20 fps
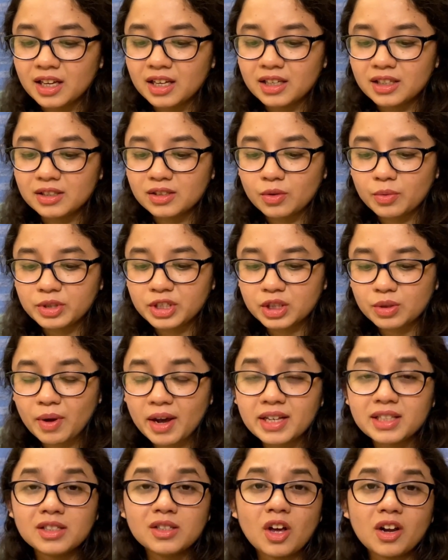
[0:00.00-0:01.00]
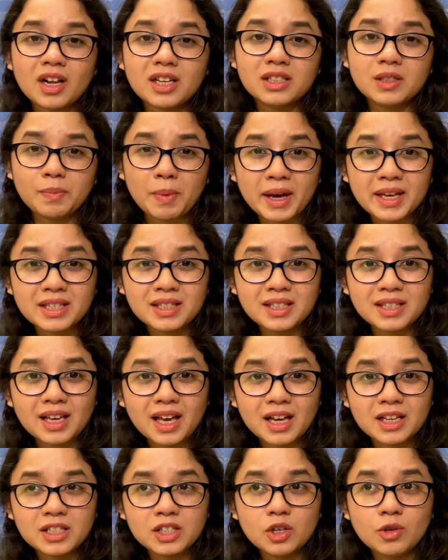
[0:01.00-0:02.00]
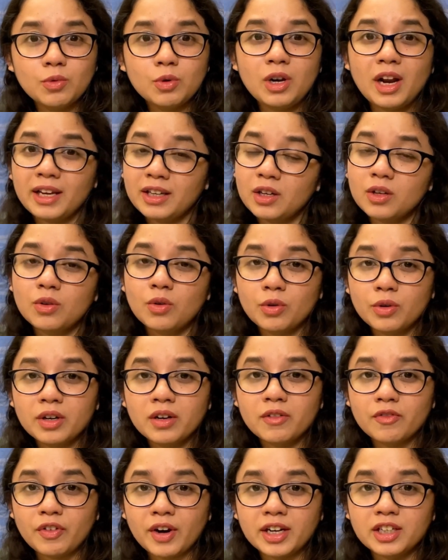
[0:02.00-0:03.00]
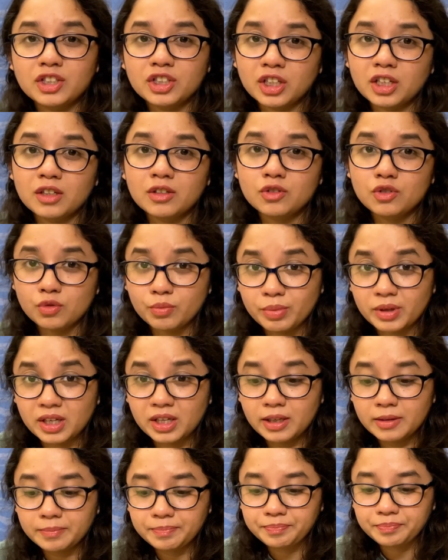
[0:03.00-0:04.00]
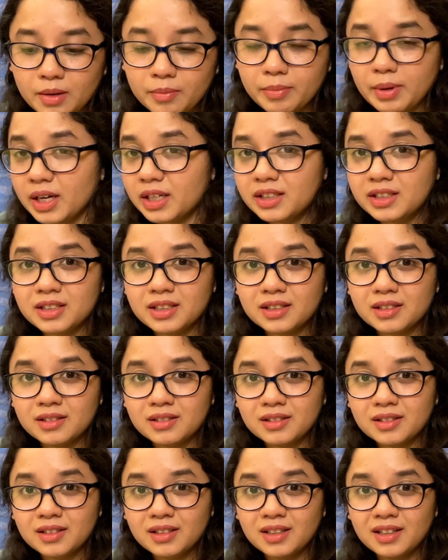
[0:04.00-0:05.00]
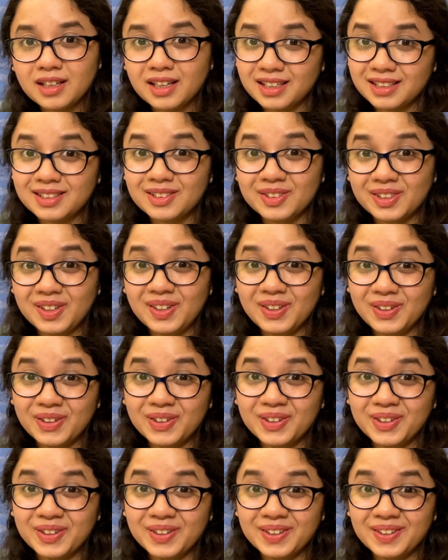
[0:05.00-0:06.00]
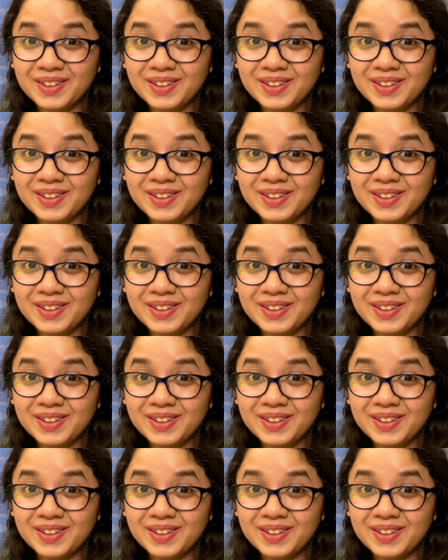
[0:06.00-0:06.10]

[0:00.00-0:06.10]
So which is why it's not as spicy as you would like your Korean fried chicken to be. But it's really good.